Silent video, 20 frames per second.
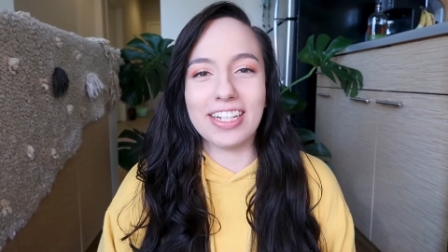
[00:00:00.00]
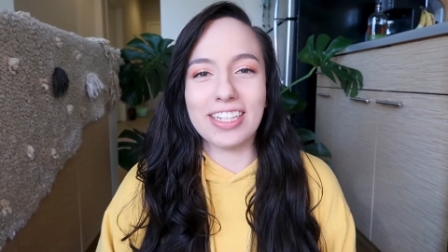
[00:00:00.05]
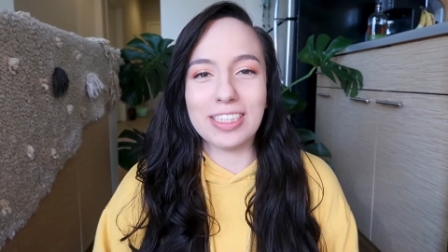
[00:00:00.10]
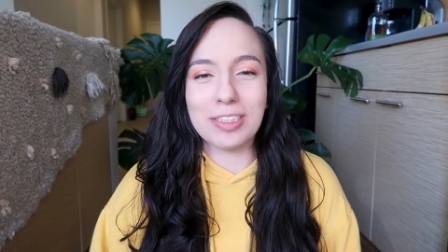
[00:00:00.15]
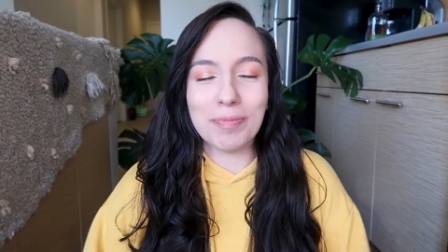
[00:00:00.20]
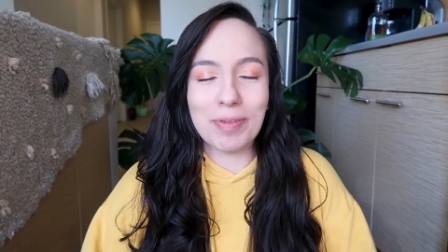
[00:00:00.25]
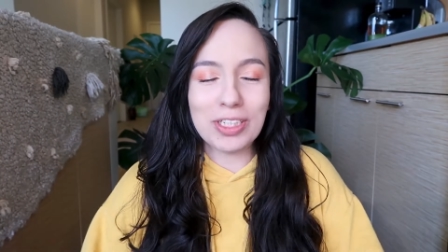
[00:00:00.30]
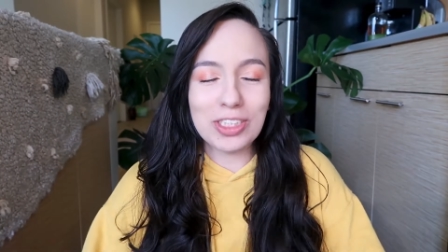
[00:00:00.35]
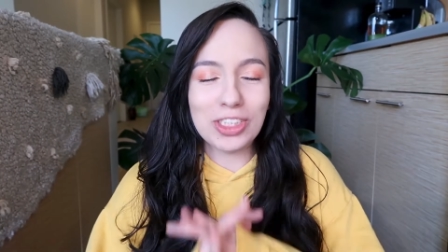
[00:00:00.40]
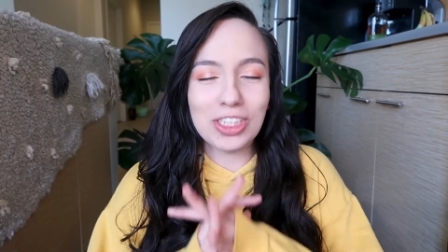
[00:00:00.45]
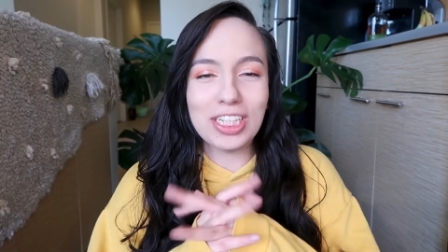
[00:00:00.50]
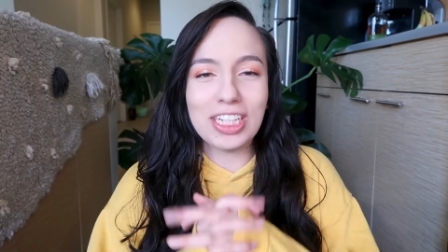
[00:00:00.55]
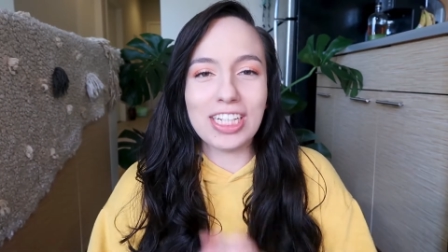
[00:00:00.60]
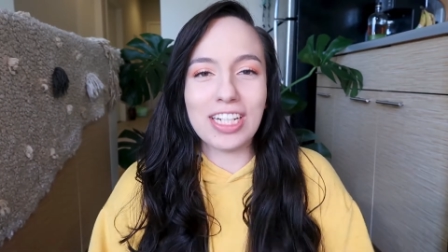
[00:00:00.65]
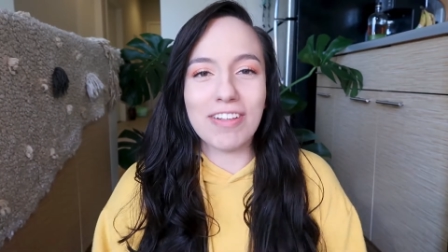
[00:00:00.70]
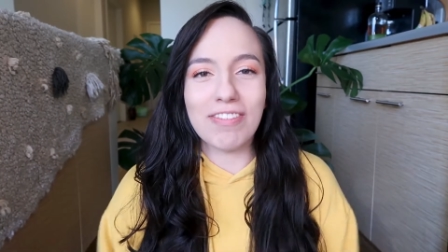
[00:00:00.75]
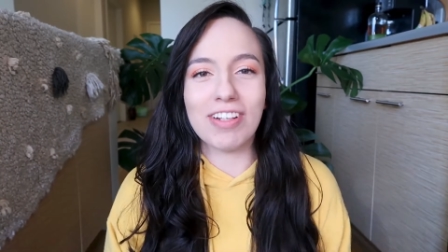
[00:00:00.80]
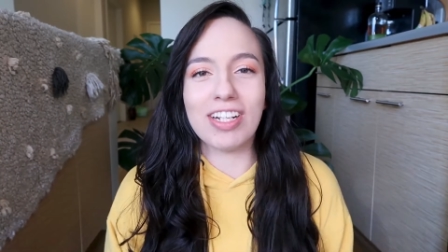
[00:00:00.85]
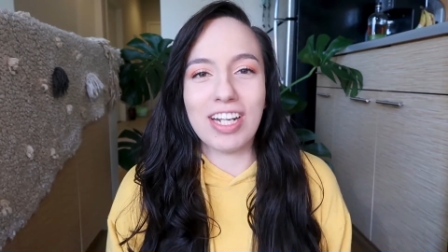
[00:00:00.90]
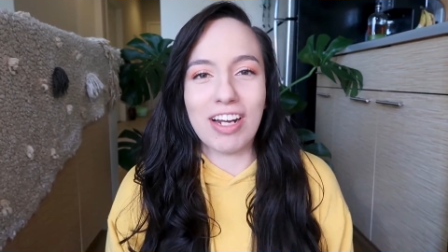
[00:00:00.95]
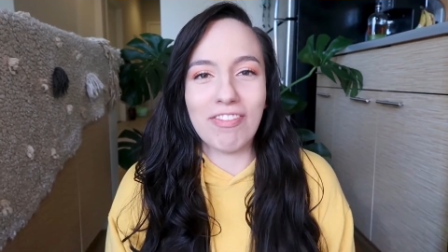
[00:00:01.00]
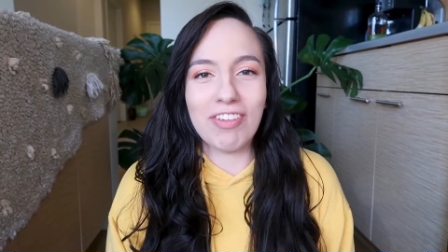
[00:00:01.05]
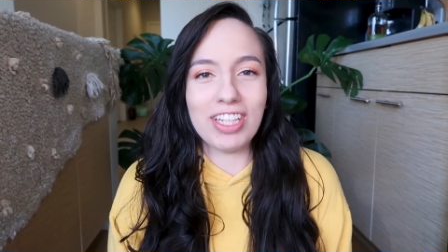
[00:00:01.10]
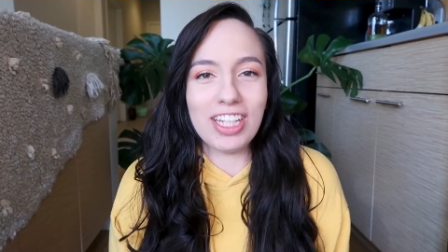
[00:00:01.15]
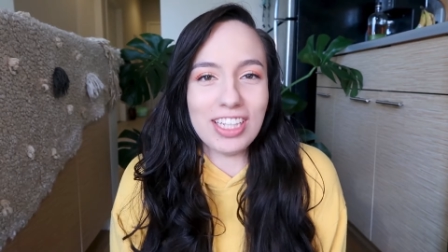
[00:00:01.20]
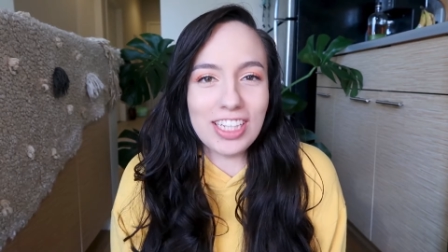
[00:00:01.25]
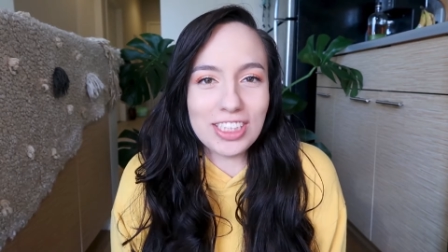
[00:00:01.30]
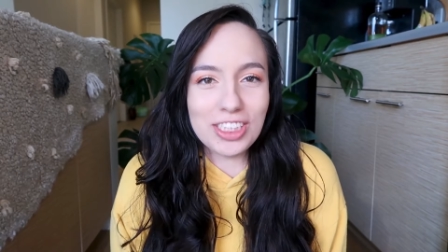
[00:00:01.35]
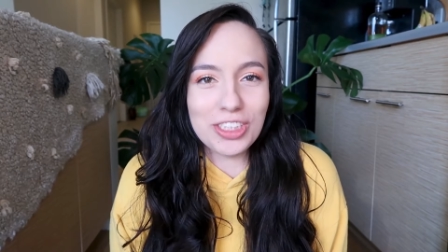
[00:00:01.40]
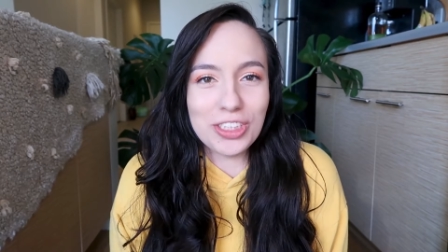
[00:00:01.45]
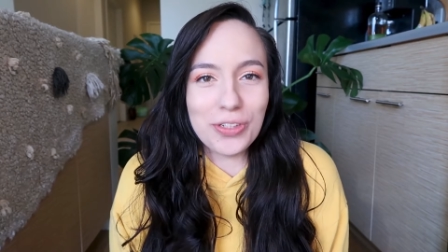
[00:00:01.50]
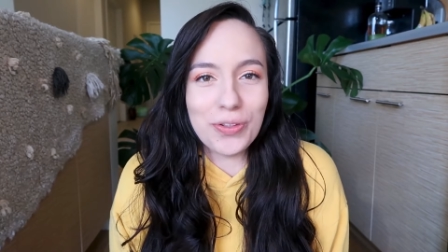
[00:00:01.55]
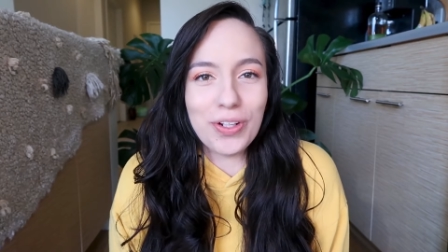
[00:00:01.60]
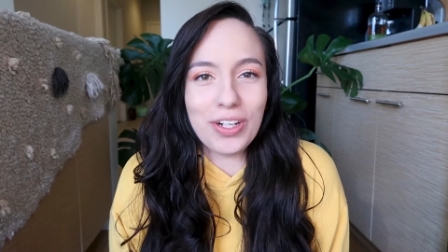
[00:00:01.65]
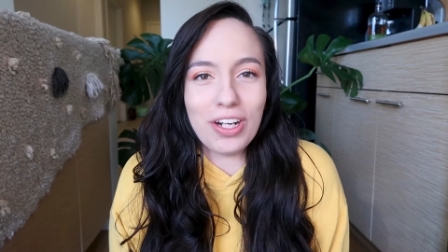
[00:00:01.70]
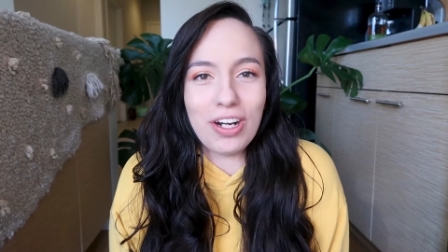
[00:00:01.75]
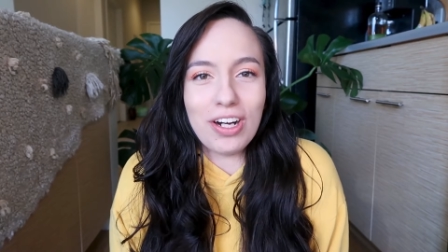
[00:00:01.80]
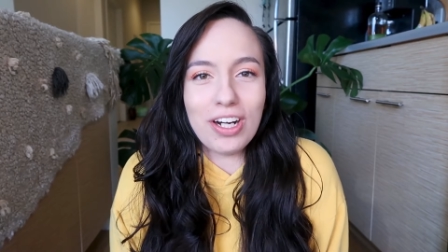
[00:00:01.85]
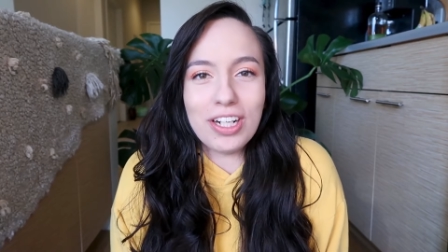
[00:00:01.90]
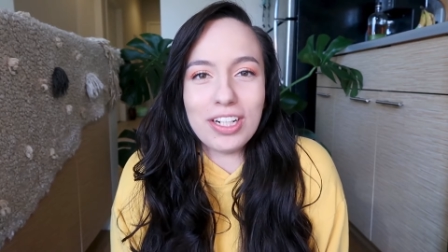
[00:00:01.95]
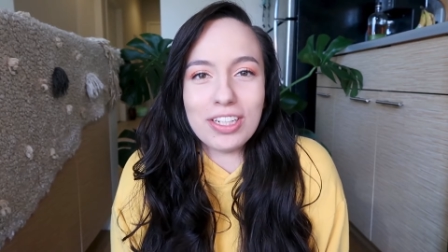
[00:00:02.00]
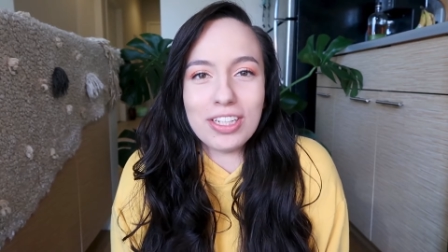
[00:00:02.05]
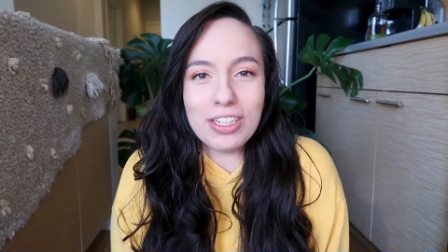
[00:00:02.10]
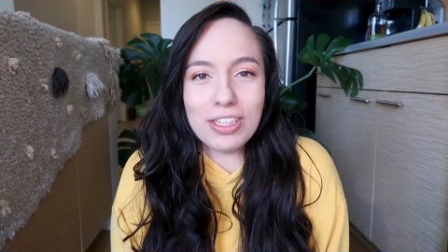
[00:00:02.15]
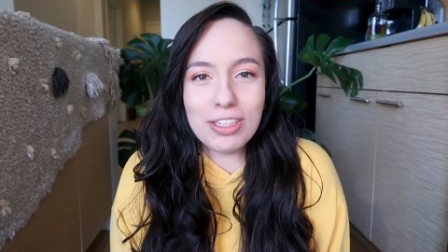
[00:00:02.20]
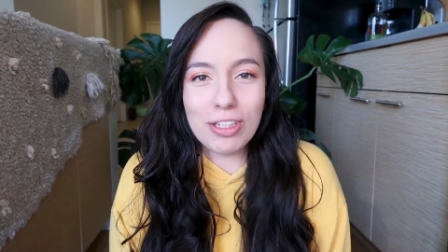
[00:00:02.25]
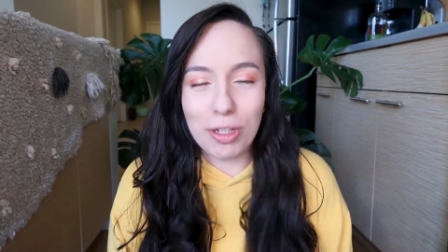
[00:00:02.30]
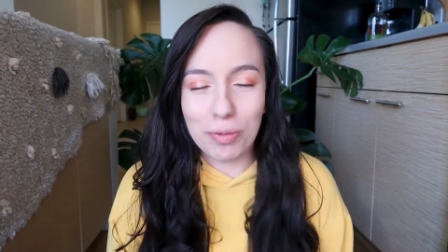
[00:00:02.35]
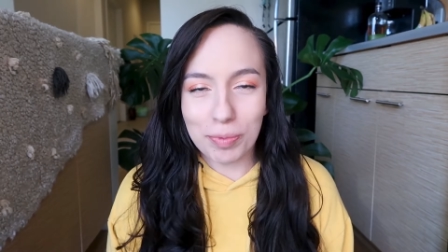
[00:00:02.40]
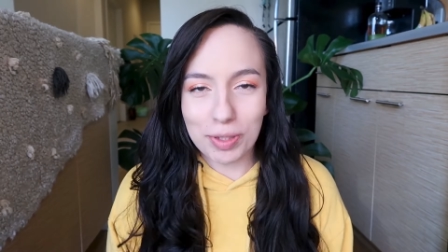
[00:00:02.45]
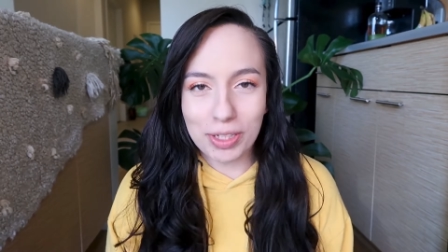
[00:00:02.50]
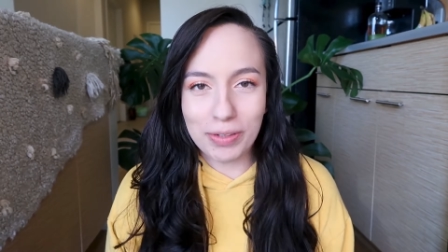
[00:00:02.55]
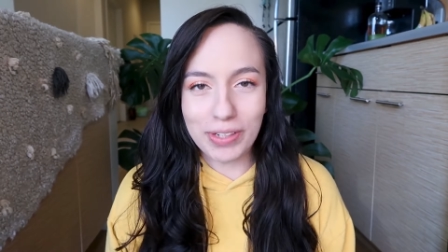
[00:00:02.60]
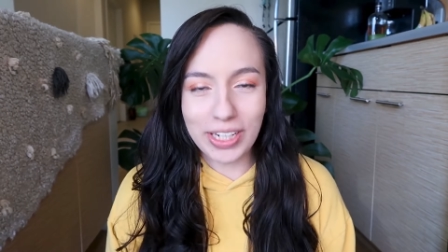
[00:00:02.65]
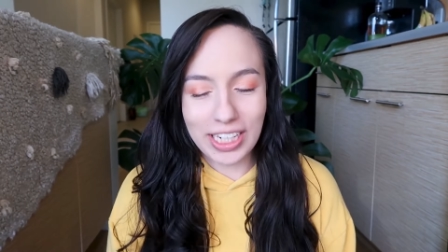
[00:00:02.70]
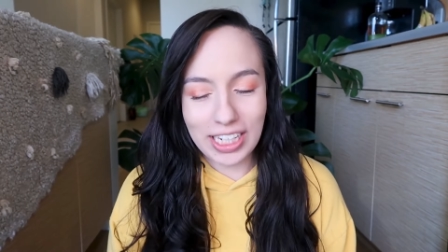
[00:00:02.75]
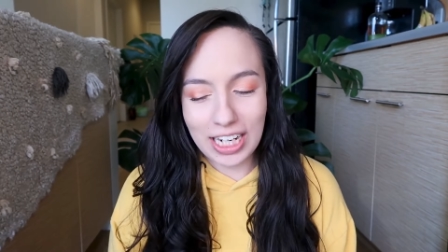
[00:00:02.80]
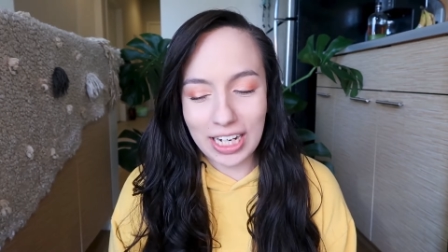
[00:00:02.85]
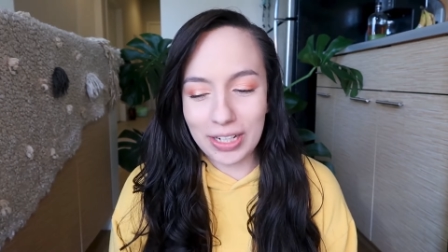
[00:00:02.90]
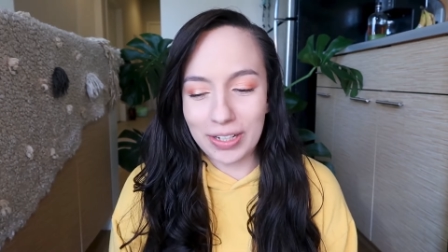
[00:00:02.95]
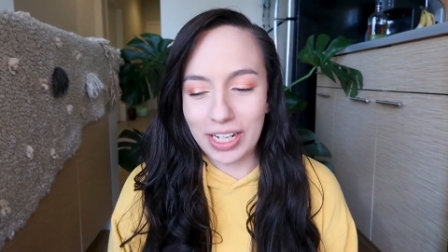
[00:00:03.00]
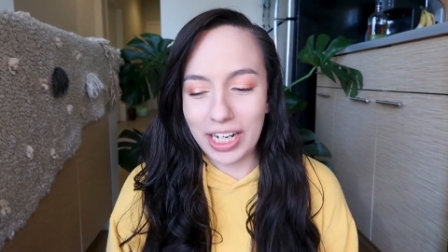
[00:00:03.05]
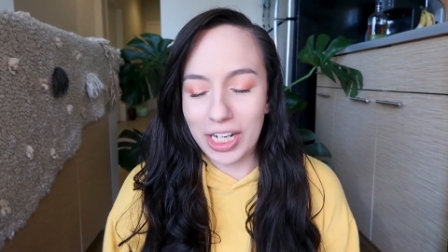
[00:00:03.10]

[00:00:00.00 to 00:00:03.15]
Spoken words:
especially given everything that's going on globally right now.